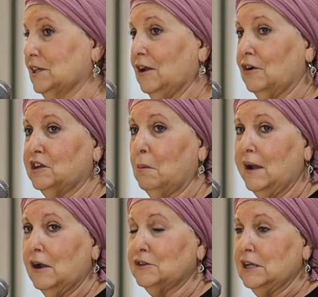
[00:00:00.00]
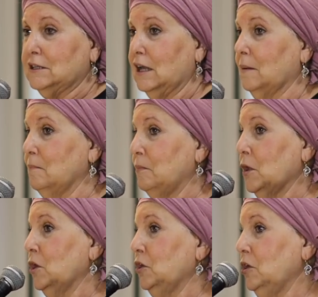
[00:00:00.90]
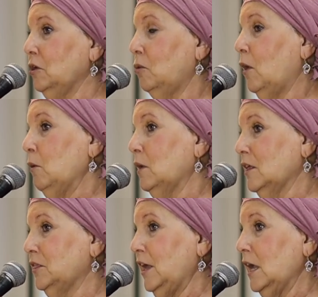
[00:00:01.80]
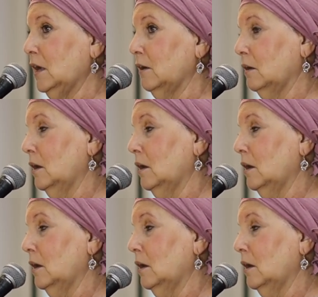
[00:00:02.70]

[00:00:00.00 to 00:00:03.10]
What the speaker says: tears to my ears, he said, "You know who I want to thank?